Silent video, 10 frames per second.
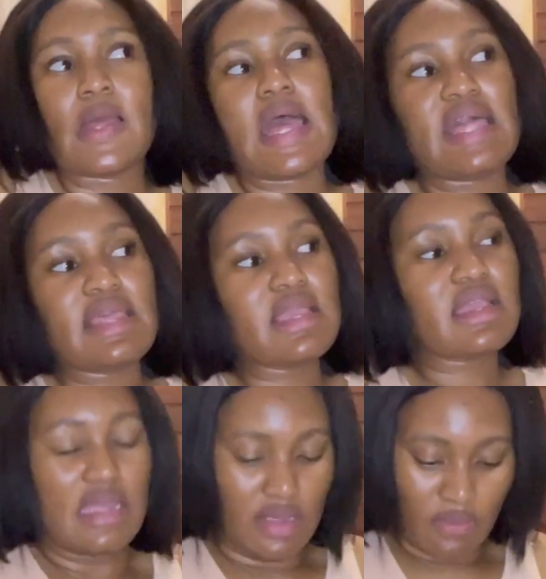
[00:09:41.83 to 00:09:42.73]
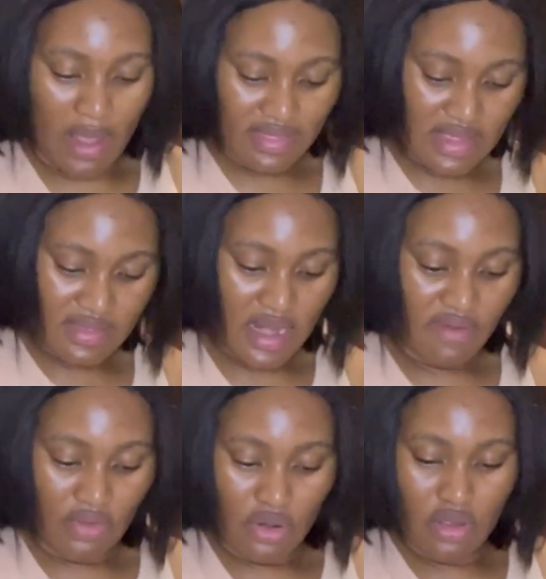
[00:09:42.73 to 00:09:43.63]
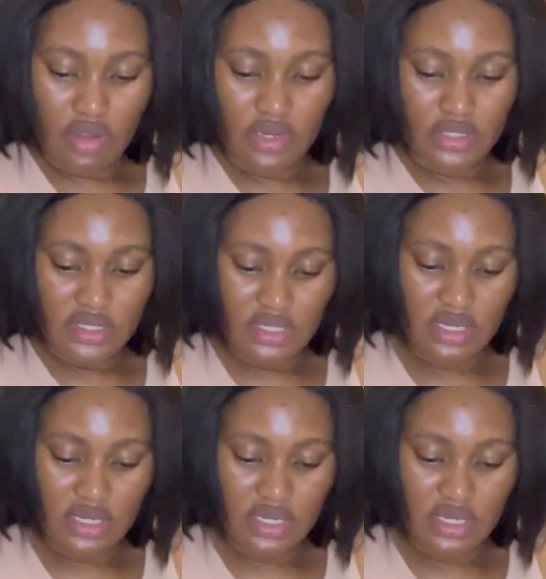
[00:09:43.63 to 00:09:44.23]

I think one thing that I've learned